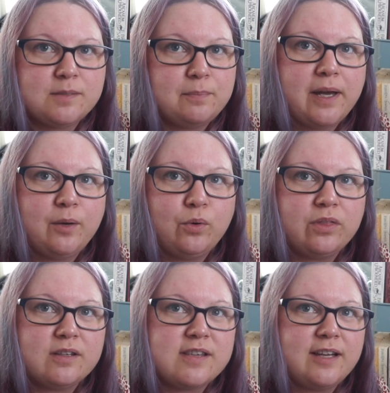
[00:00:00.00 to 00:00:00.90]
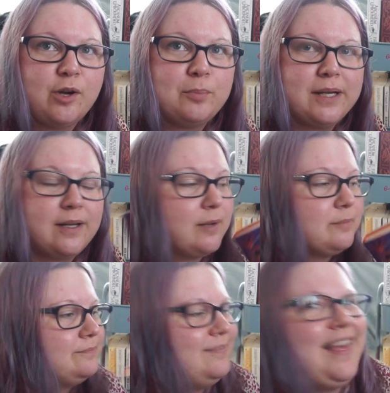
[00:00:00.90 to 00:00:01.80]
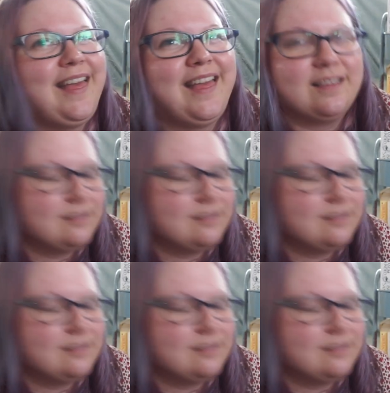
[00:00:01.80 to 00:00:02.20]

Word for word: by authors I know by now